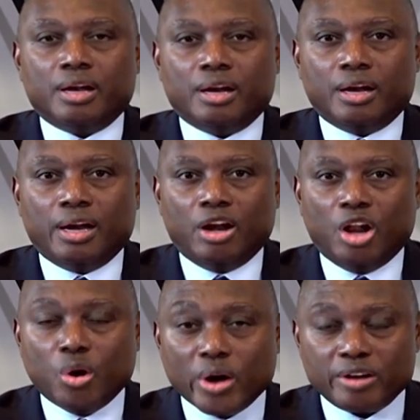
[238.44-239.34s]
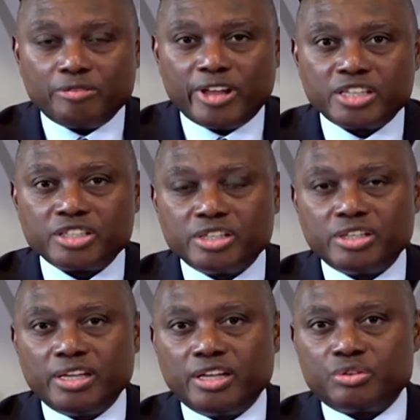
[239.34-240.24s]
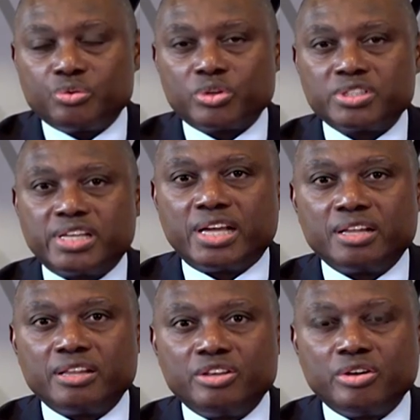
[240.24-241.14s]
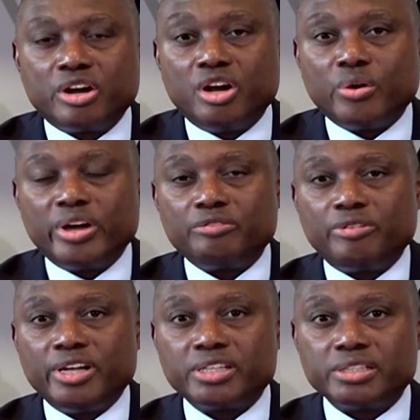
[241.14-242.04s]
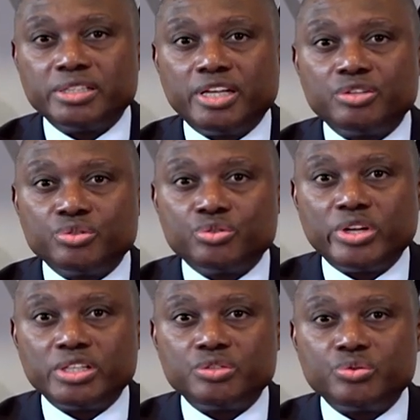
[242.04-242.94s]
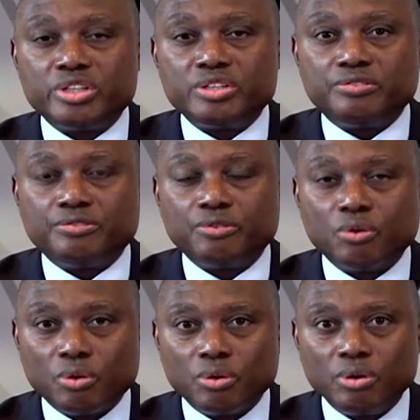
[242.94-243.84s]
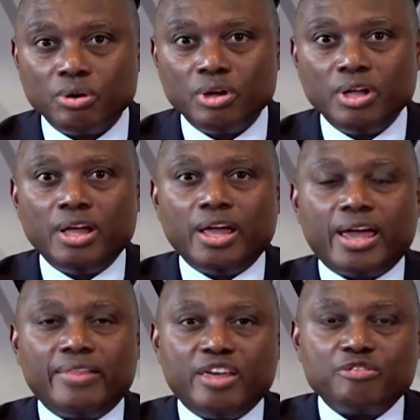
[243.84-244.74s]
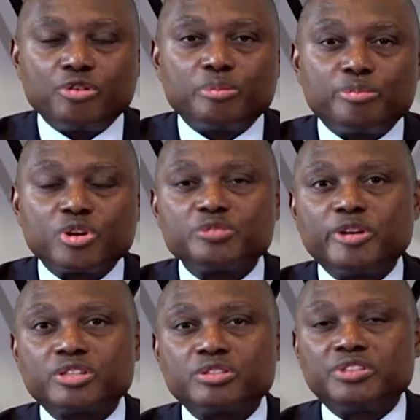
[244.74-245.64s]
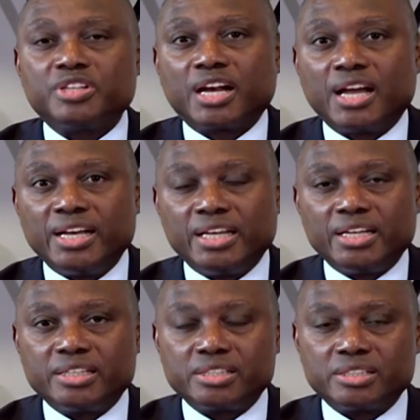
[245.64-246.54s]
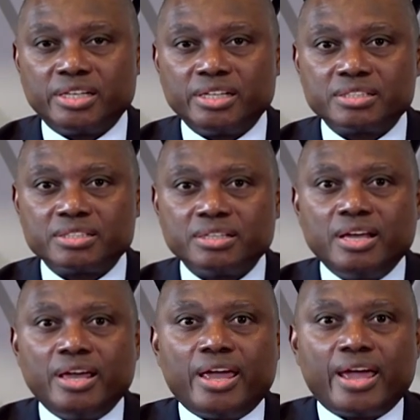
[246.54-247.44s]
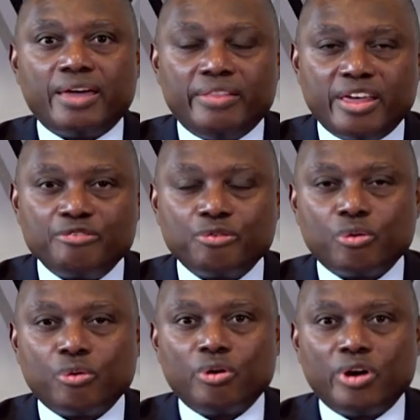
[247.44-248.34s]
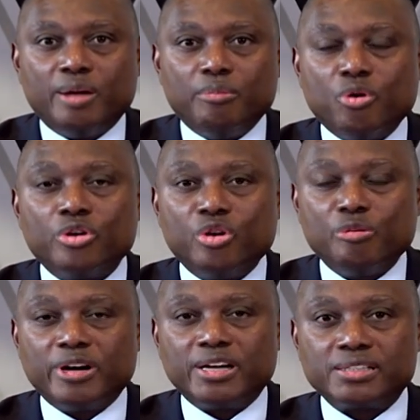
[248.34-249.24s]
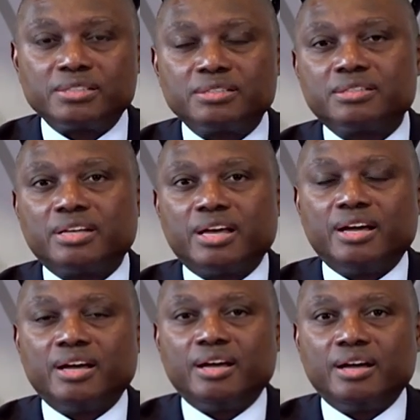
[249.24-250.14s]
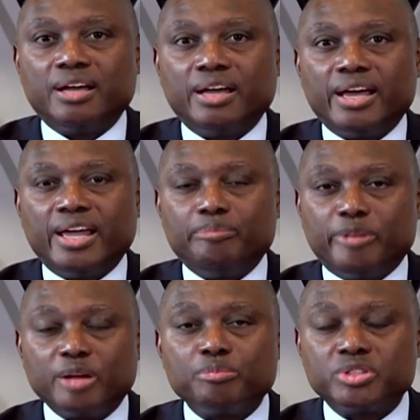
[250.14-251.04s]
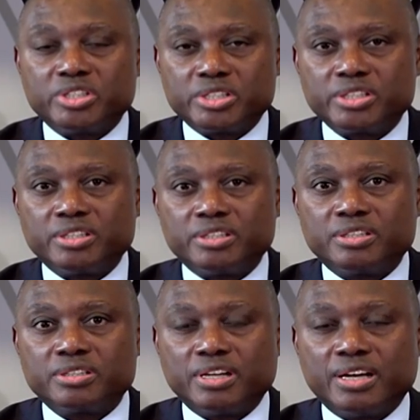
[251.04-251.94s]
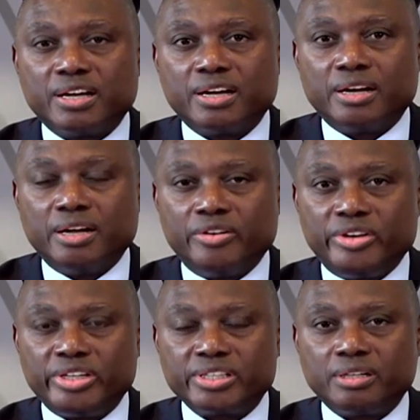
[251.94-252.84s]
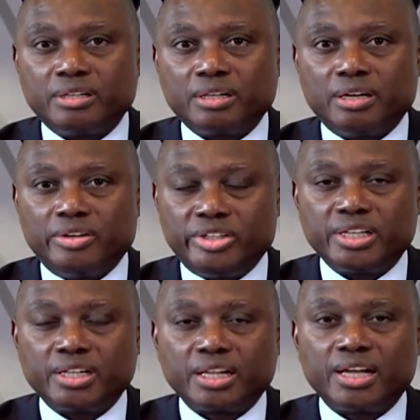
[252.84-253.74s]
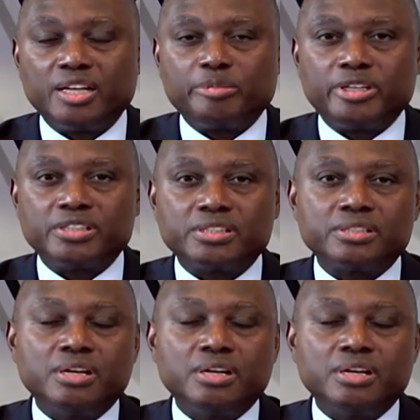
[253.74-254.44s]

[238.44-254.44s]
lower inflation towards the of the year and lower inflation into 2024, and therefore the prospect of declining interest rates, and therefore a more robust and better positioned retail client base.